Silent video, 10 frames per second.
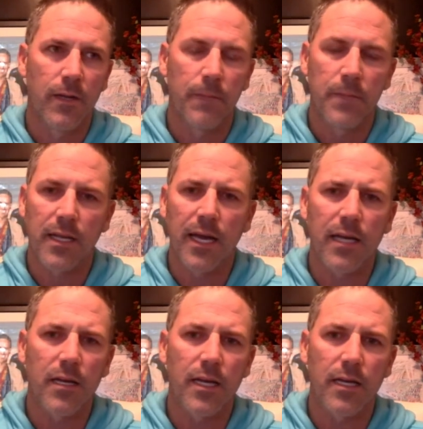kind
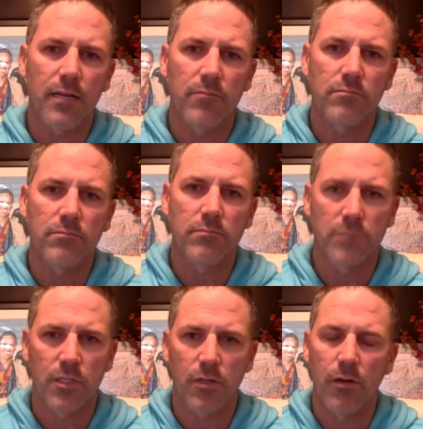of like
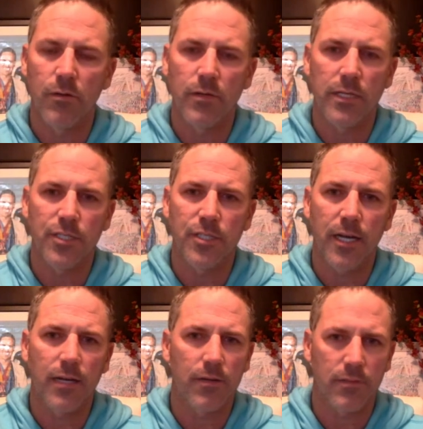your only
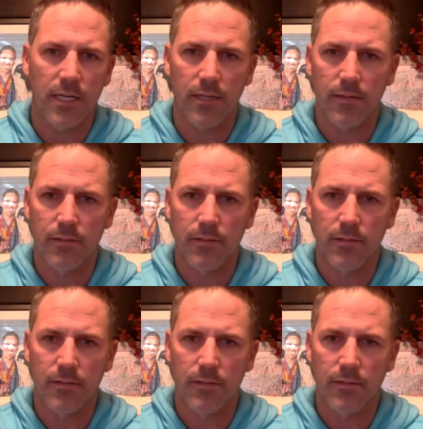child got